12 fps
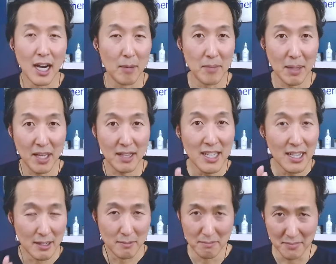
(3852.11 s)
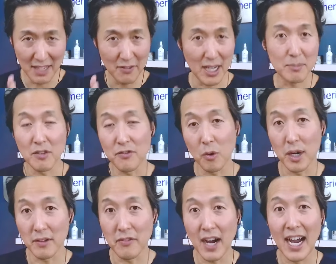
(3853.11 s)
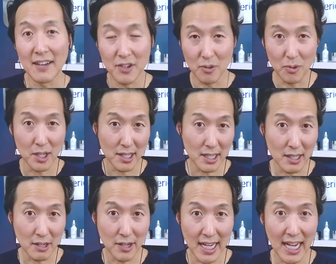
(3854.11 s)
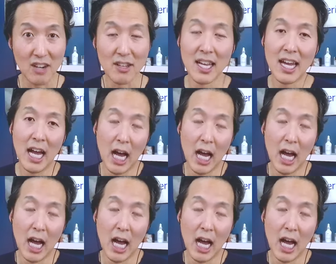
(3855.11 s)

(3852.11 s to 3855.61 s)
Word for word: Uh, maybe even up to four to five to really clear it out.